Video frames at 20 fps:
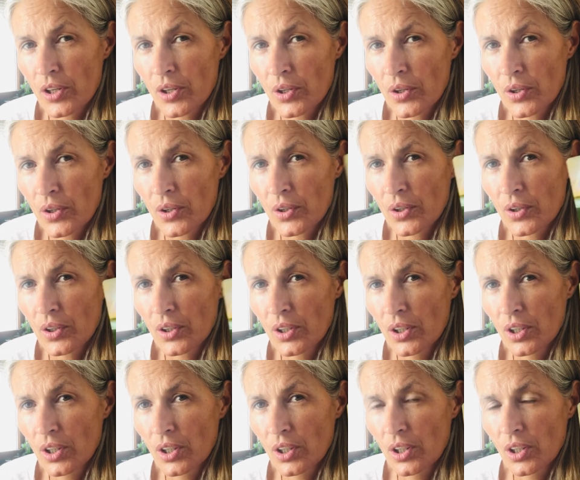her,
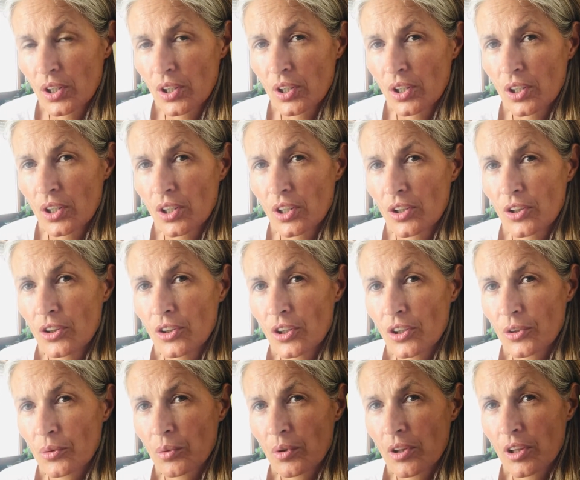
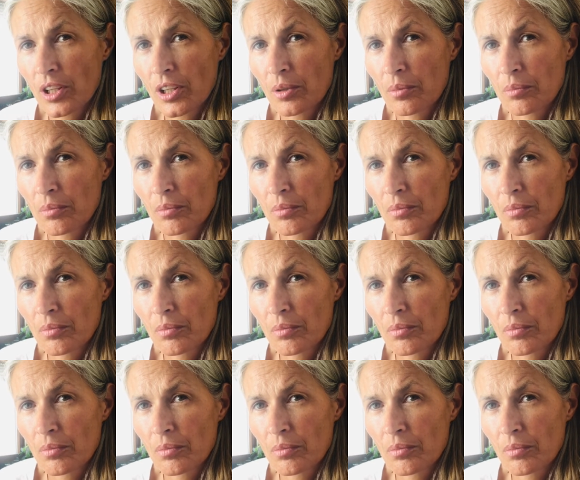not with him.